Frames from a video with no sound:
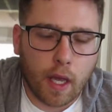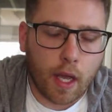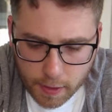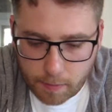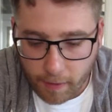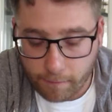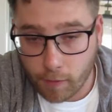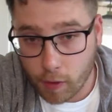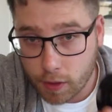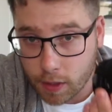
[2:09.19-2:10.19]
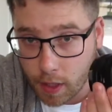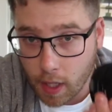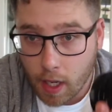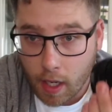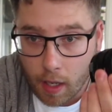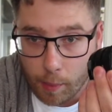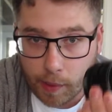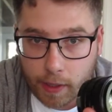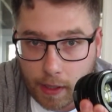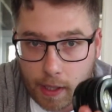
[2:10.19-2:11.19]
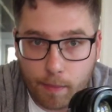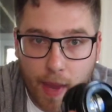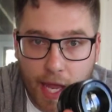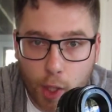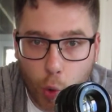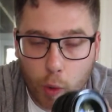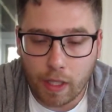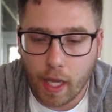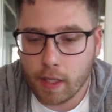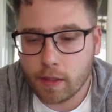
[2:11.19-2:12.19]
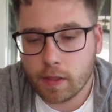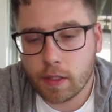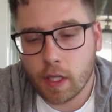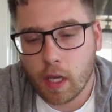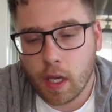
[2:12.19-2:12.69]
This is my first completely manual lens.